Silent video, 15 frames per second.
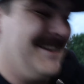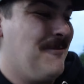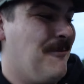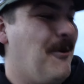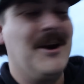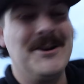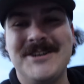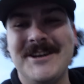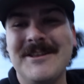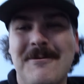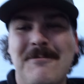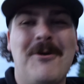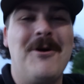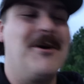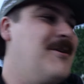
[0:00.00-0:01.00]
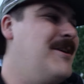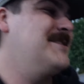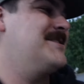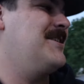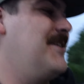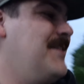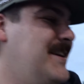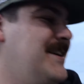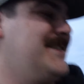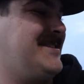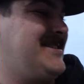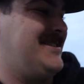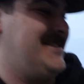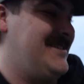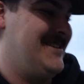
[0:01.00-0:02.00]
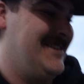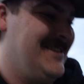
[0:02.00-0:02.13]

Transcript: watching the progress on this.